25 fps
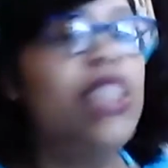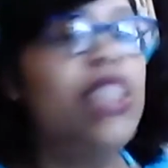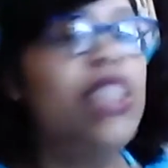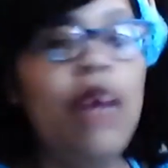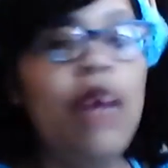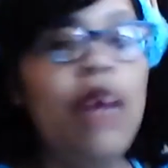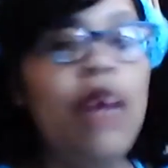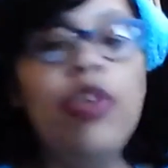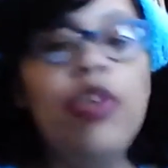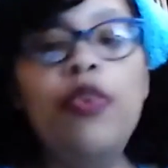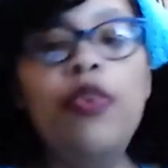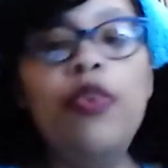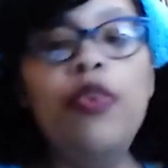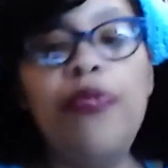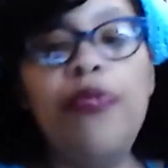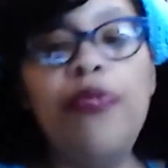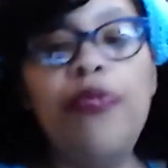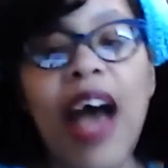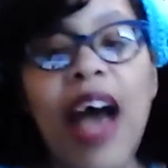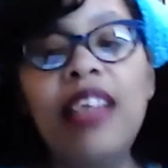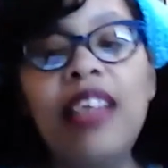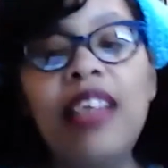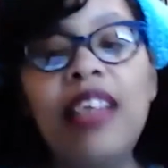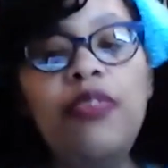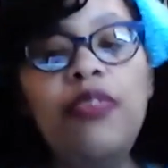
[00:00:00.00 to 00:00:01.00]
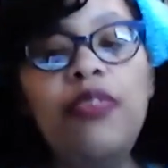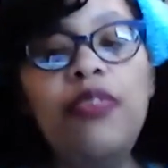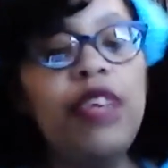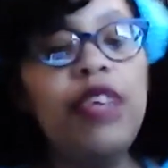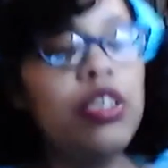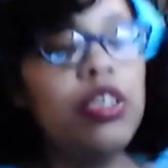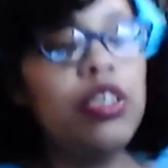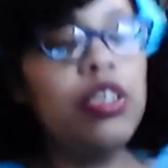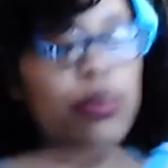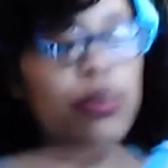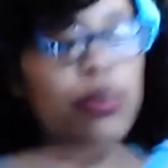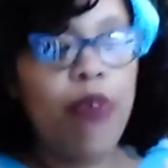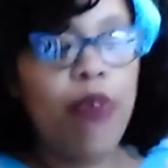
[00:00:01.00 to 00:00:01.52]
when you finally finished the
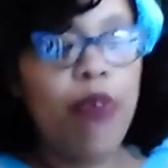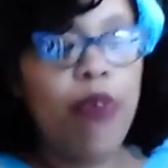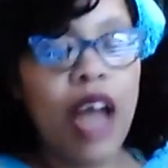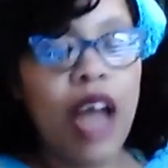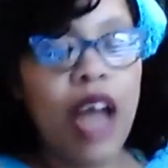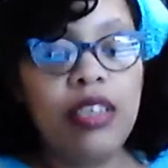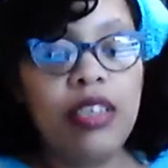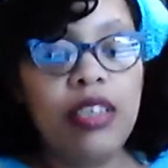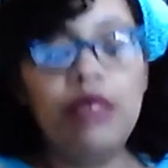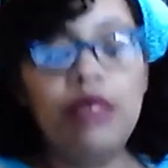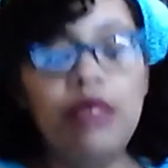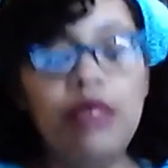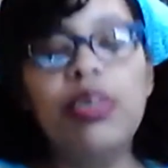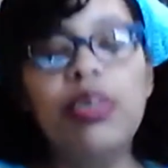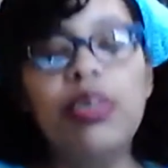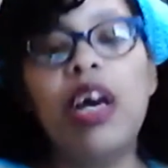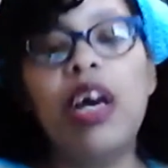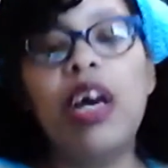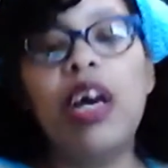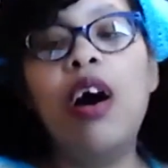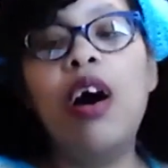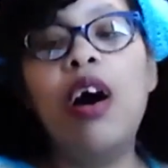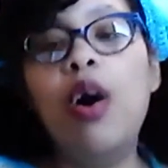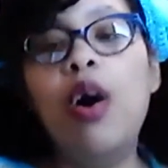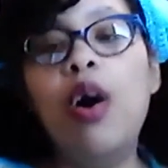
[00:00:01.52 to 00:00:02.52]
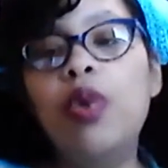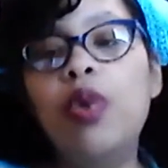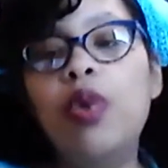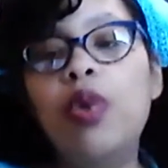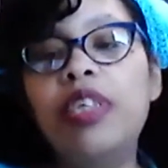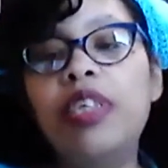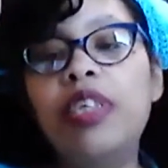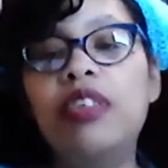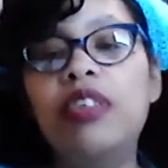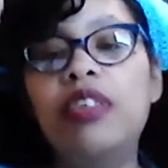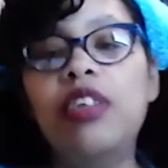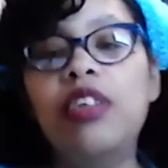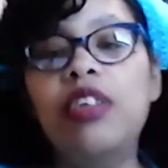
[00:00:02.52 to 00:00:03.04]
project, it was like, oh, this is
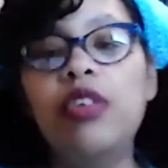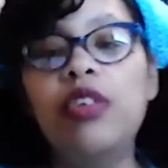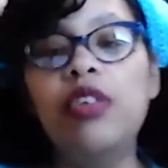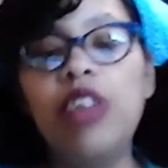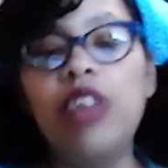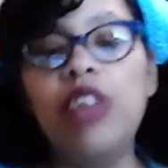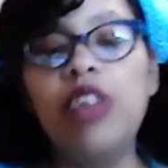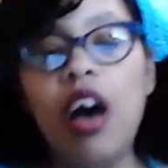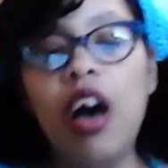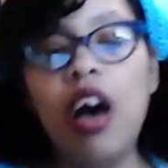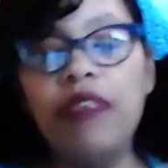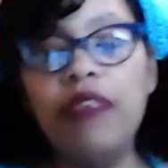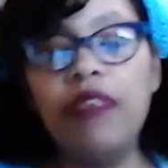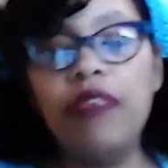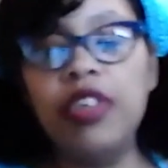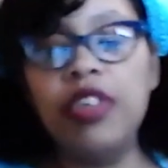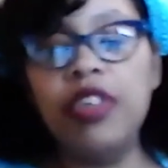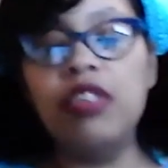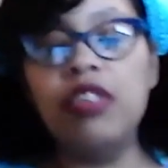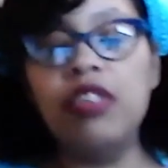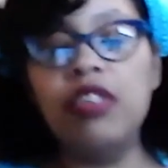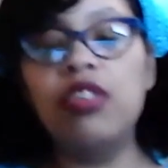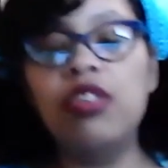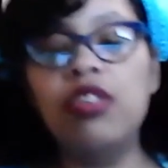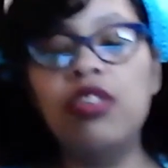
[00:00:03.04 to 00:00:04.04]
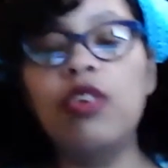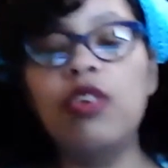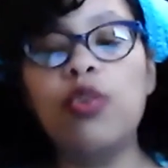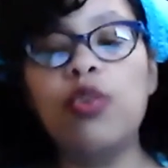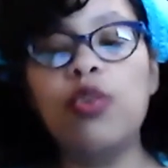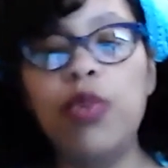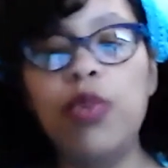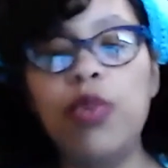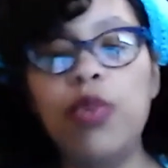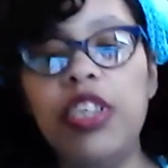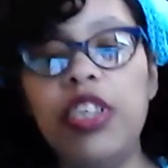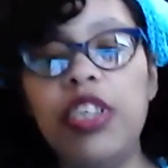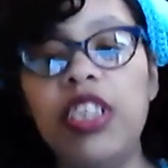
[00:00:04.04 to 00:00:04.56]
so soft and this is so
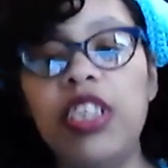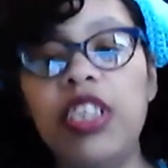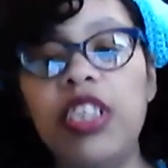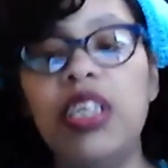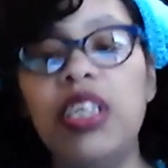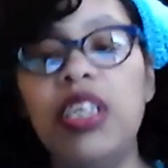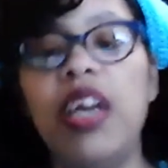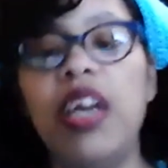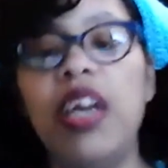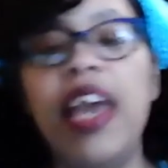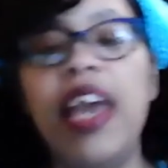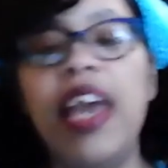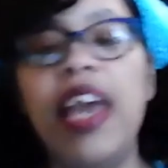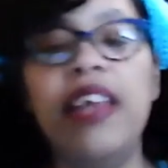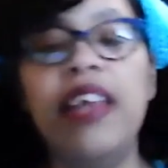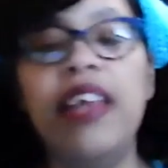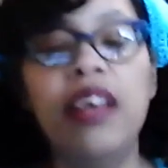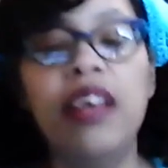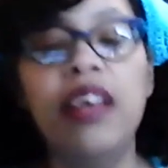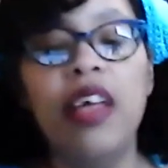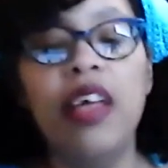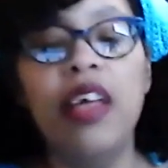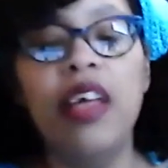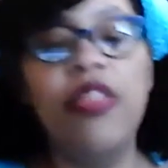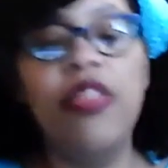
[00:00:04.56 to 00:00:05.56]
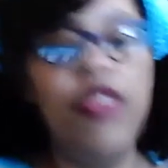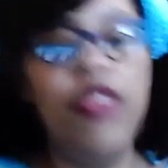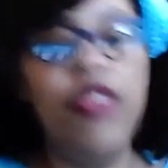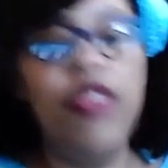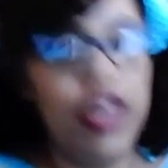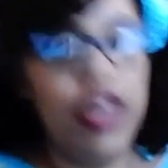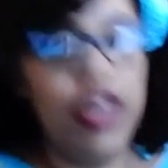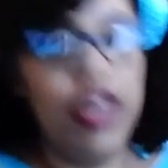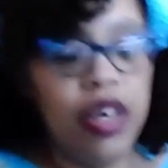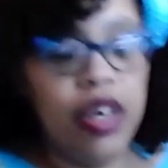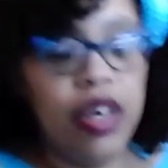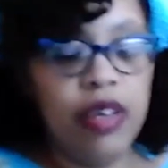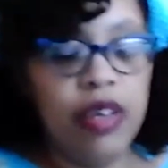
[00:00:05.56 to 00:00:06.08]
squishy, and
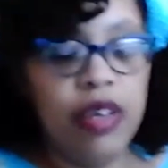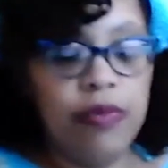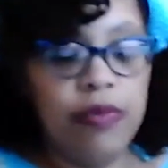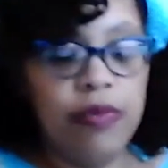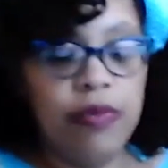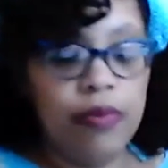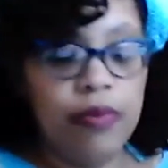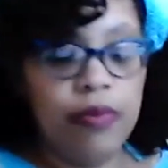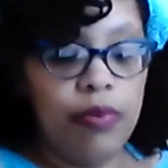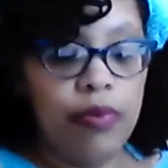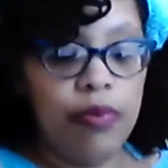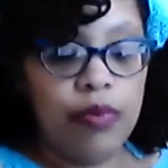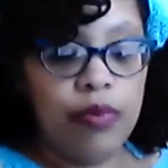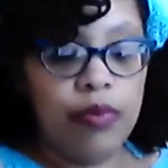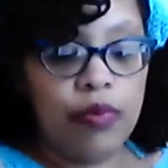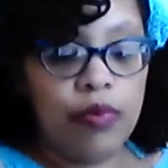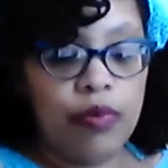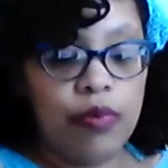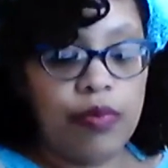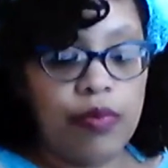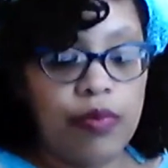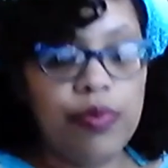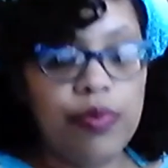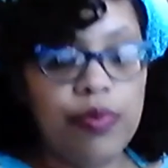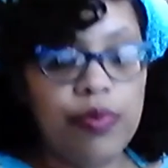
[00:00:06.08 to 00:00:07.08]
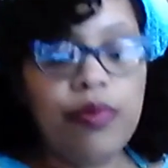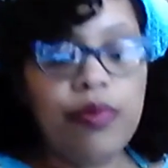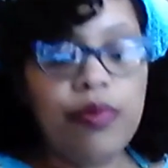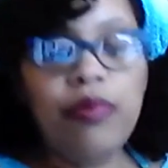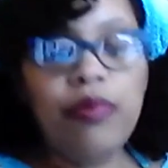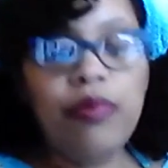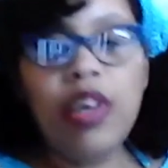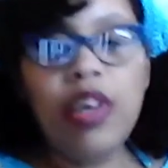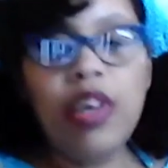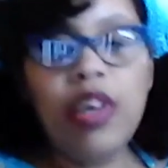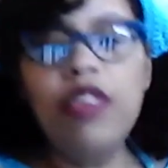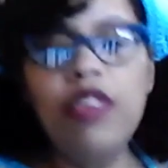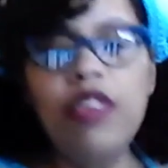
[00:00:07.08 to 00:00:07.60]
the
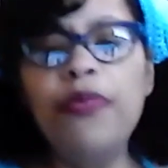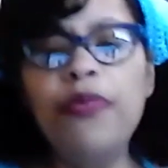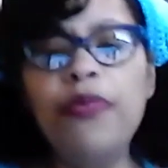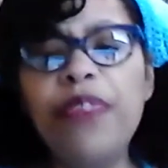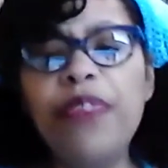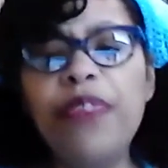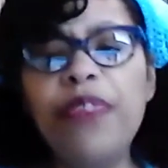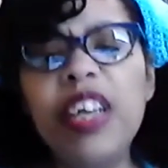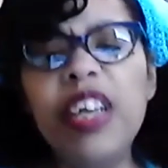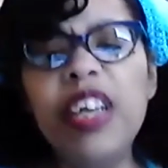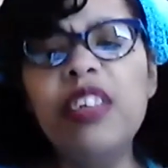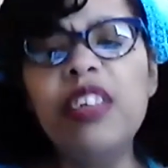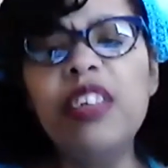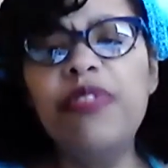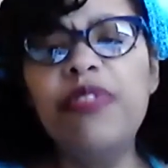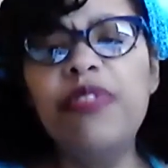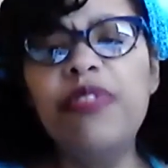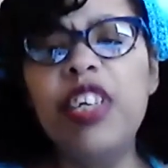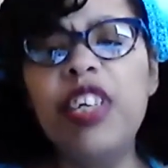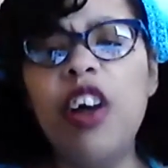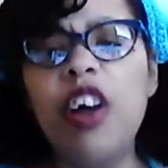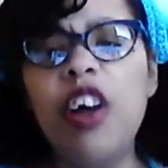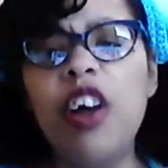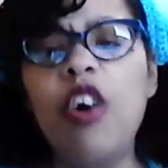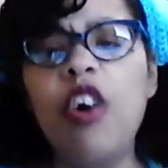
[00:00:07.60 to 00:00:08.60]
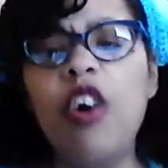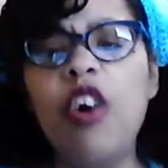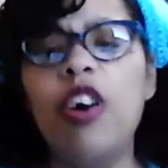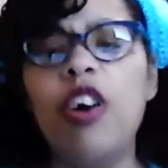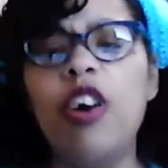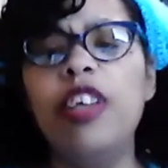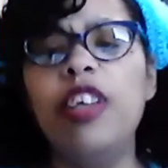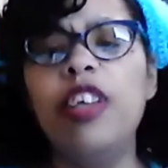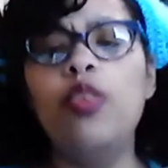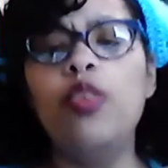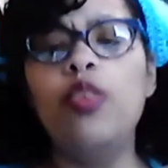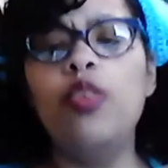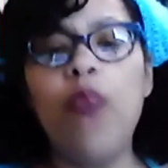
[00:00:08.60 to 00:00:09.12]
the feel of the yarn and
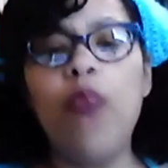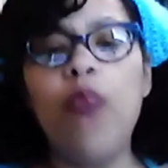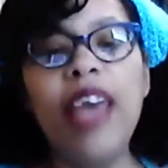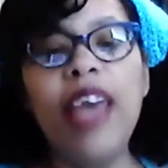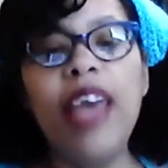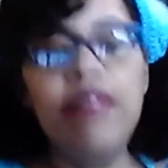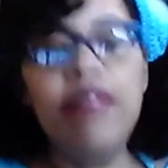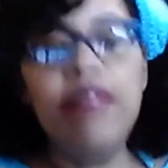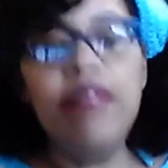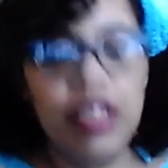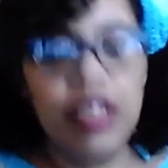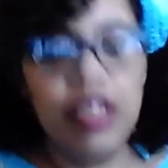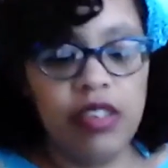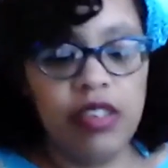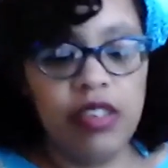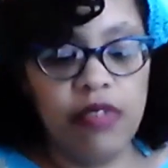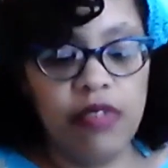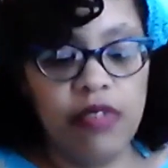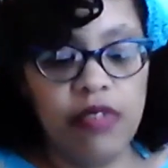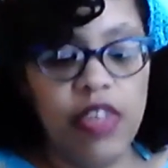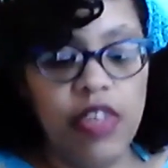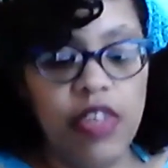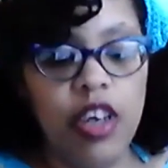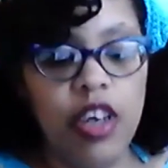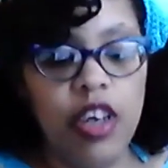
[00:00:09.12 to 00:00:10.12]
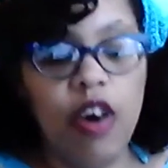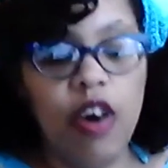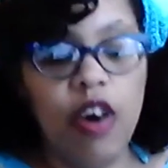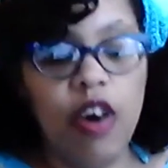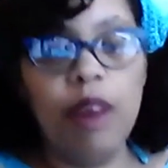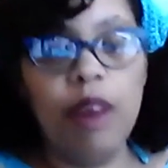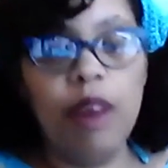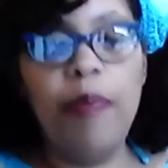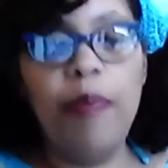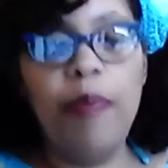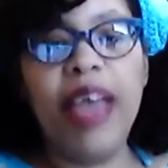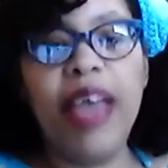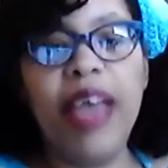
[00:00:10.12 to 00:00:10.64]
the waviness of the yarn
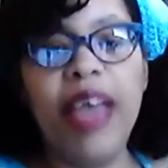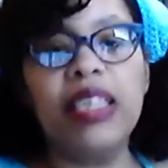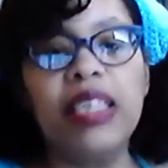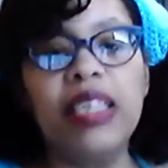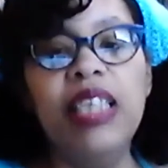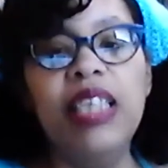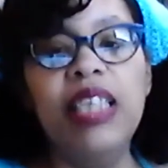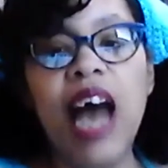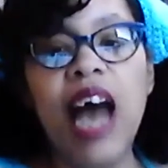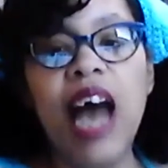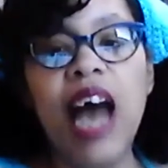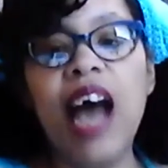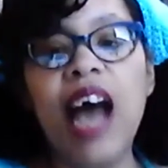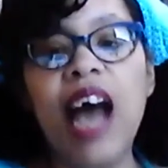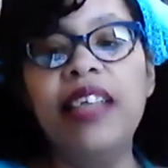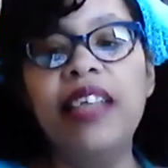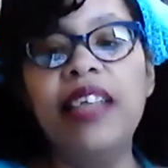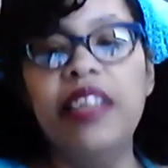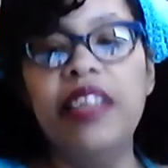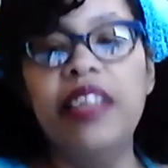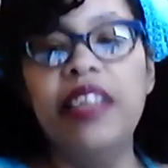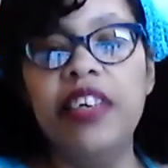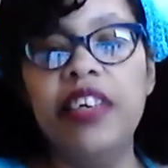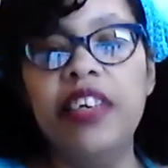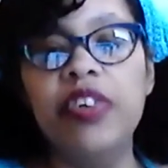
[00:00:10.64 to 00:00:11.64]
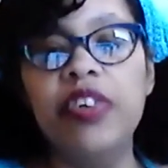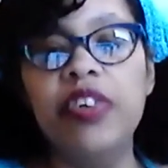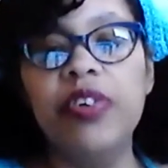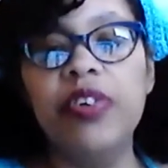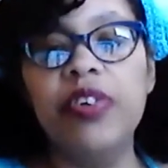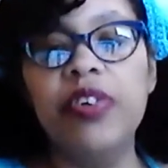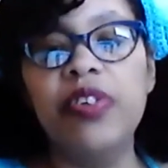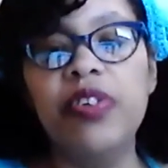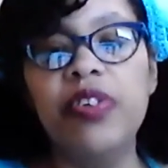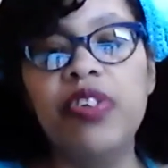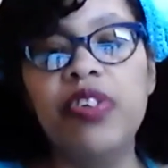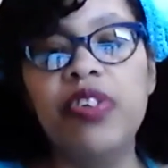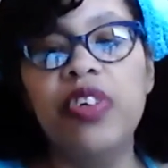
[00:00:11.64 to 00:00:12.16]
makes
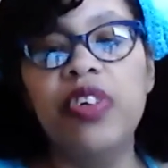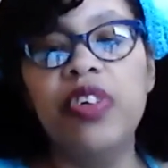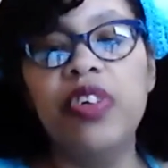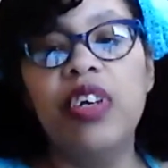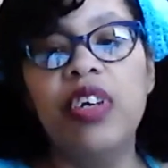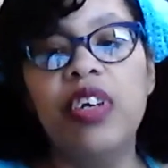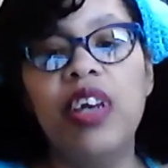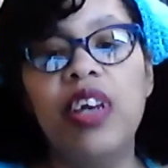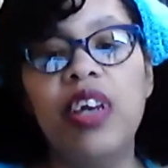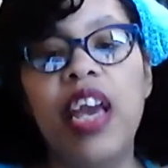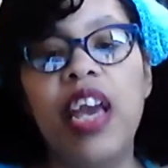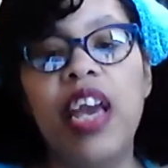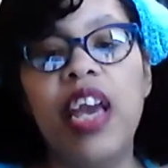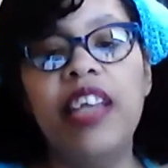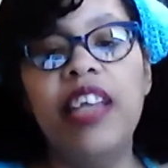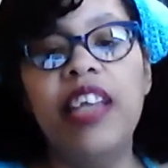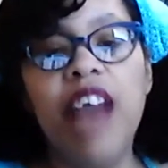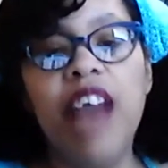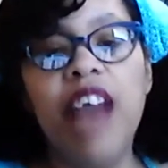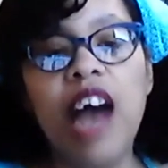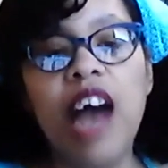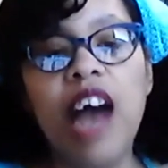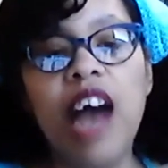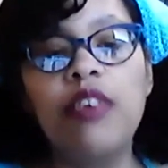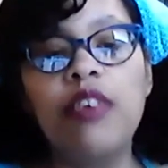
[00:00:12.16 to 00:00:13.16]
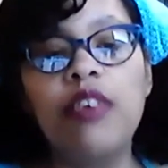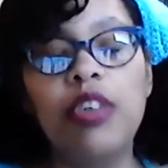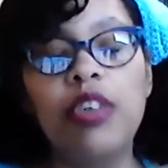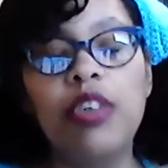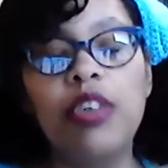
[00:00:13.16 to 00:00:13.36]
non-knitters and non-crocheters